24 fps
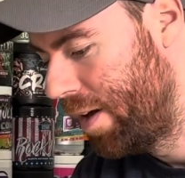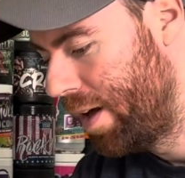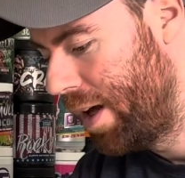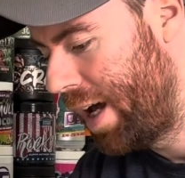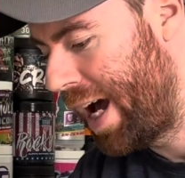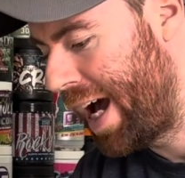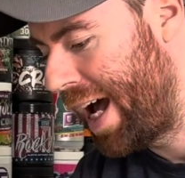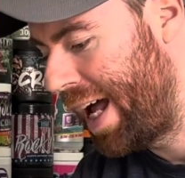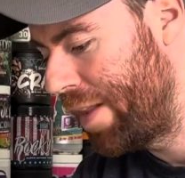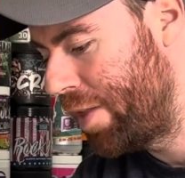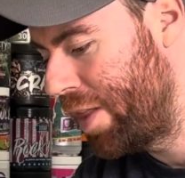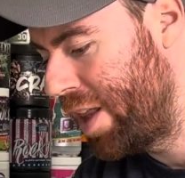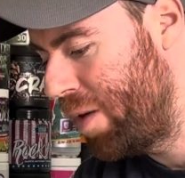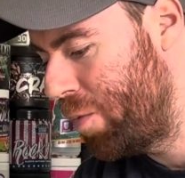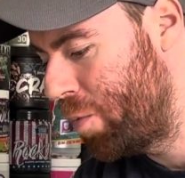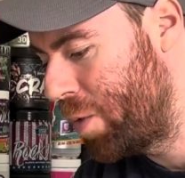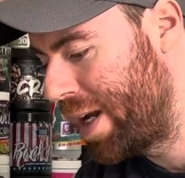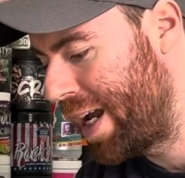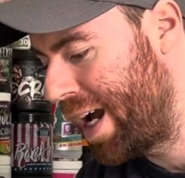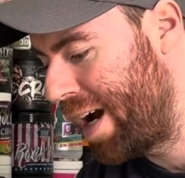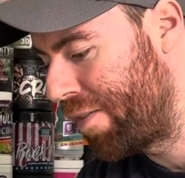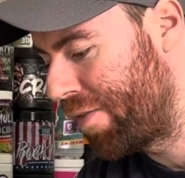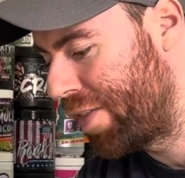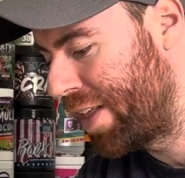And then we
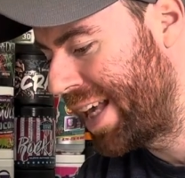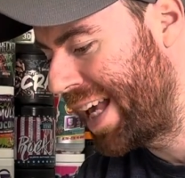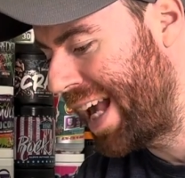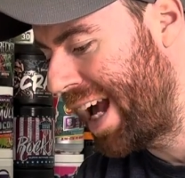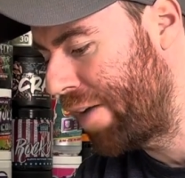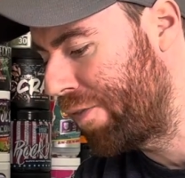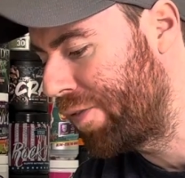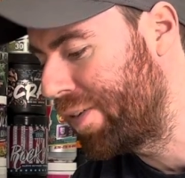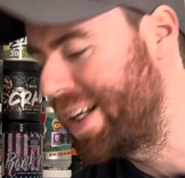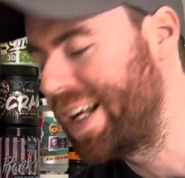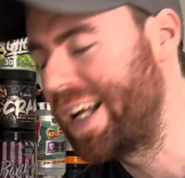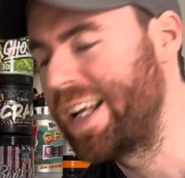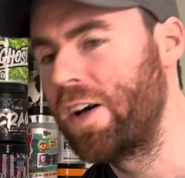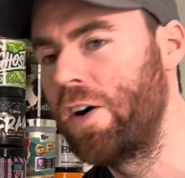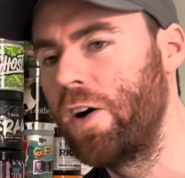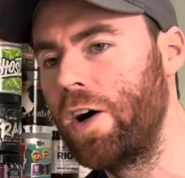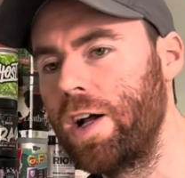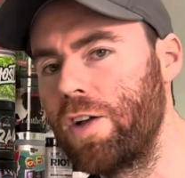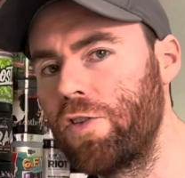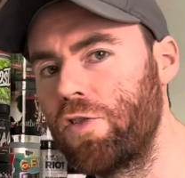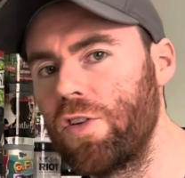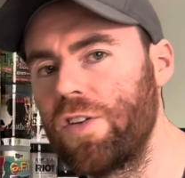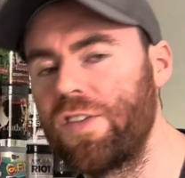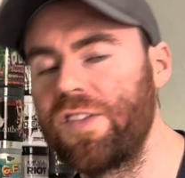have the caffeine
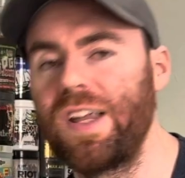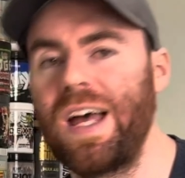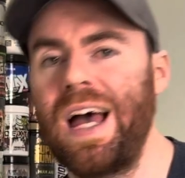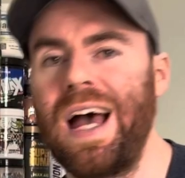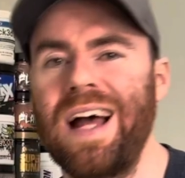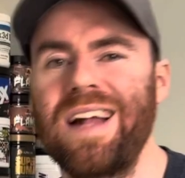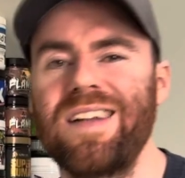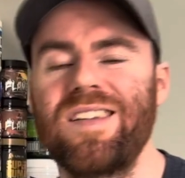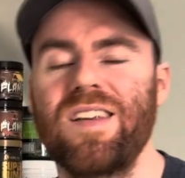anhydrous at